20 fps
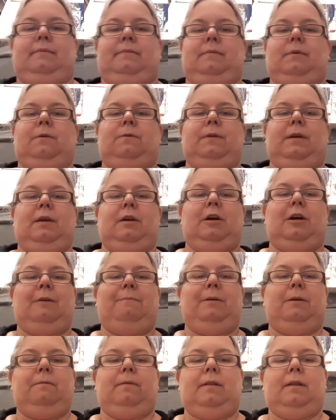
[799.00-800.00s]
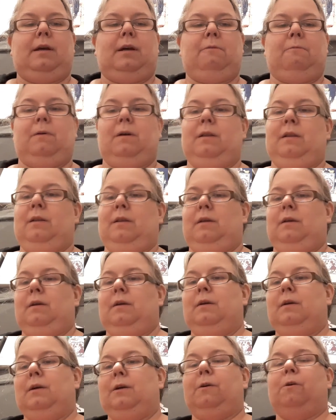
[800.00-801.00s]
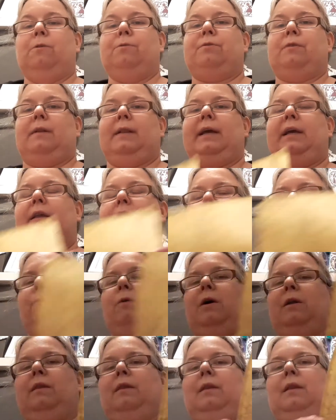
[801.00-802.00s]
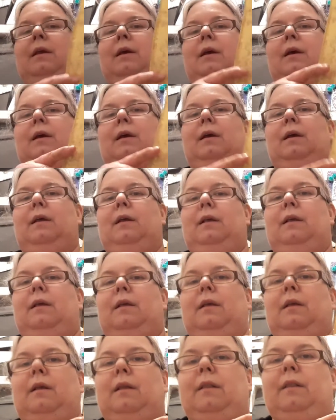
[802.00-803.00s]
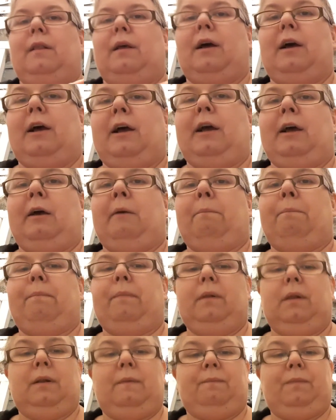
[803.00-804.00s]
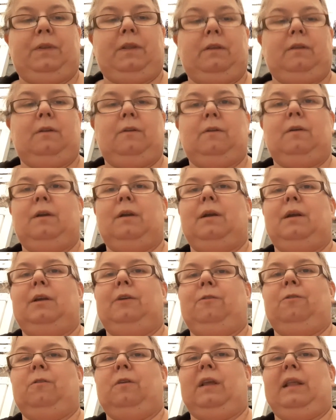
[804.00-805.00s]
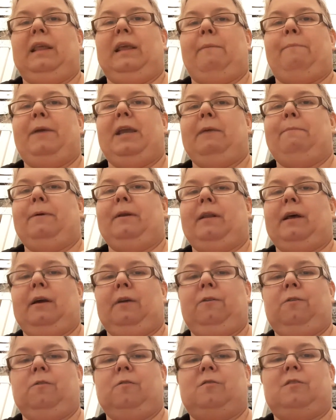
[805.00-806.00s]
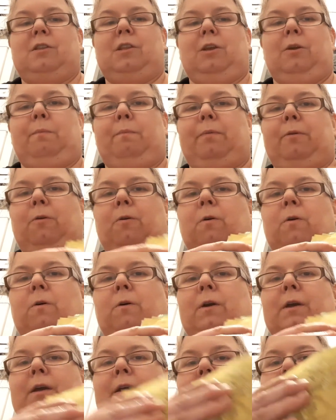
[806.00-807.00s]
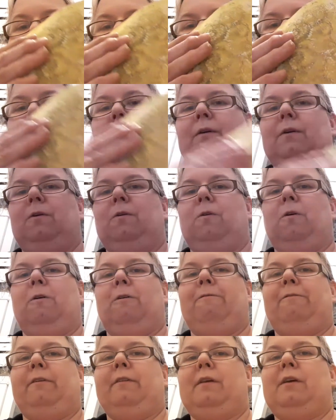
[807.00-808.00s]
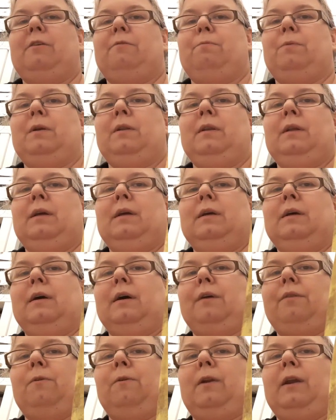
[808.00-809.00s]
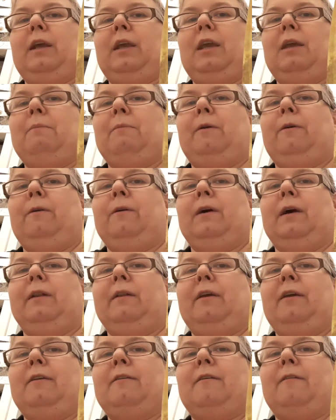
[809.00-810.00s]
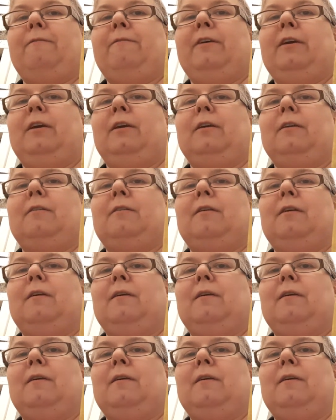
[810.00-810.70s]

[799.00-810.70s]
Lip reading: quite happy with that one. I also like the one that the paper that I used to blot off for this one. I thought it came out a nice effect.